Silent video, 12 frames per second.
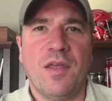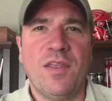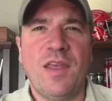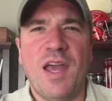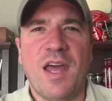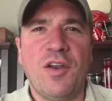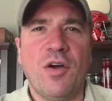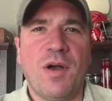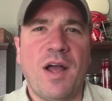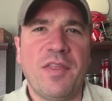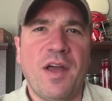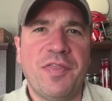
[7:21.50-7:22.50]
Yeah, no,
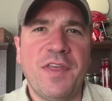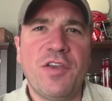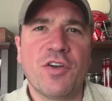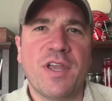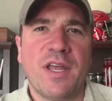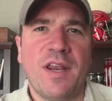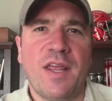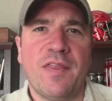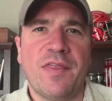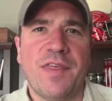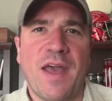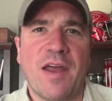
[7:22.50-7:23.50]
I, I think you're getting
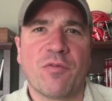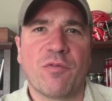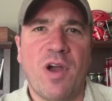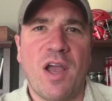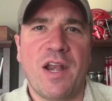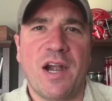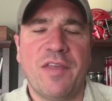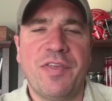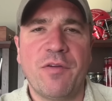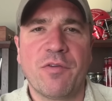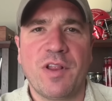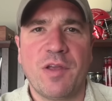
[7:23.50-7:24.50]
that right. And I
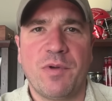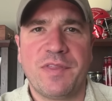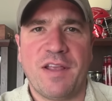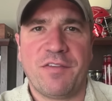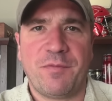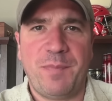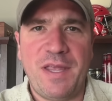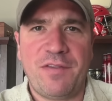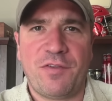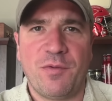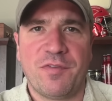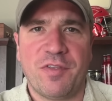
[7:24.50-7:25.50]
think really what that
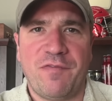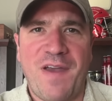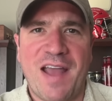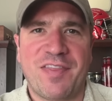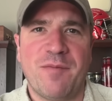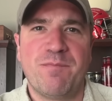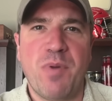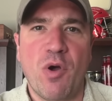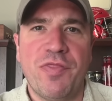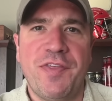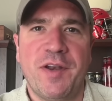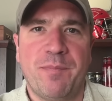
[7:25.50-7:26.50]
speaks to is the fact that
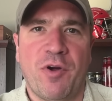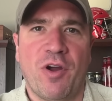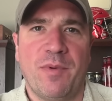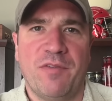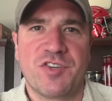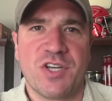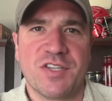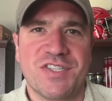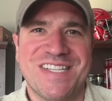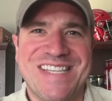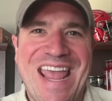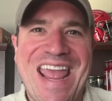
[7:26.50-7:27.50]
both the Department of
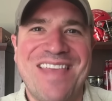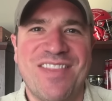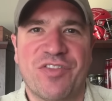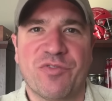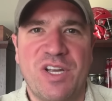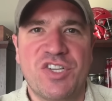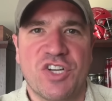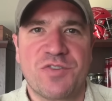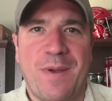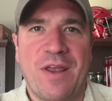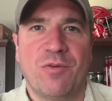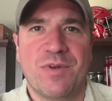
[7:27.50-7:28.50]
Justice and the three judge
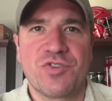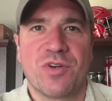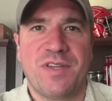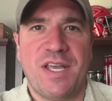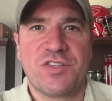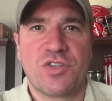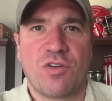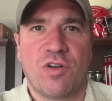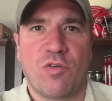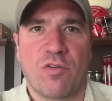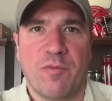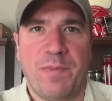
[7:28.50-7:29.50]
panel we drew at the Eighth Circuit
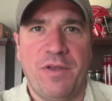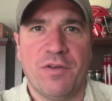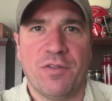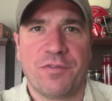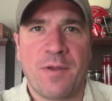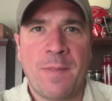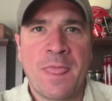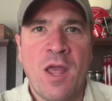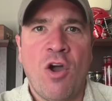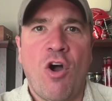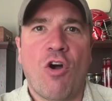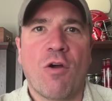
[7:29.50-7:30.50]
Court of Appeals
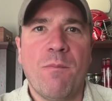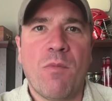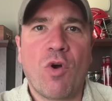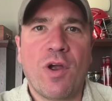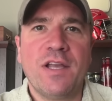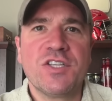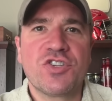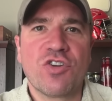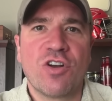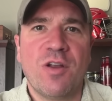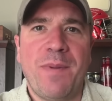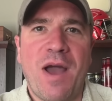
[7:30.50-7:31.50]
mm-hmm. are more
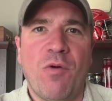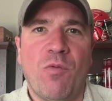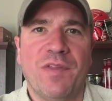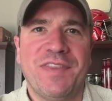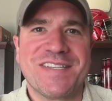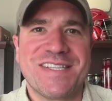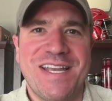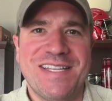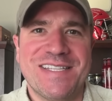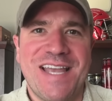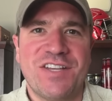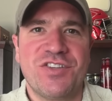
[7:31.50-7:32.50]
concerned about what the state
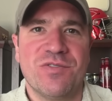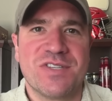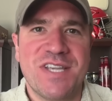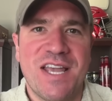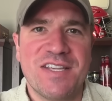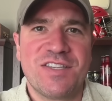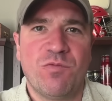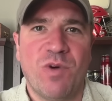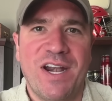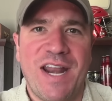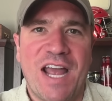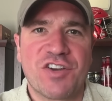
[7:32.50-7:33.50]
statute says than
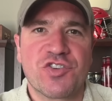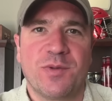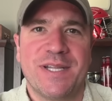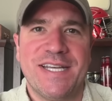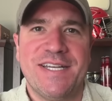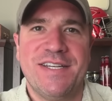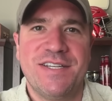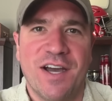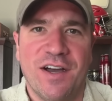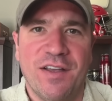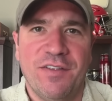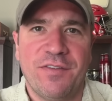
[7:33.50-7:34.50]
what it actually
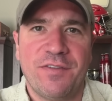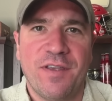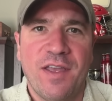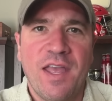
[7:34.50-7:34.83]
does.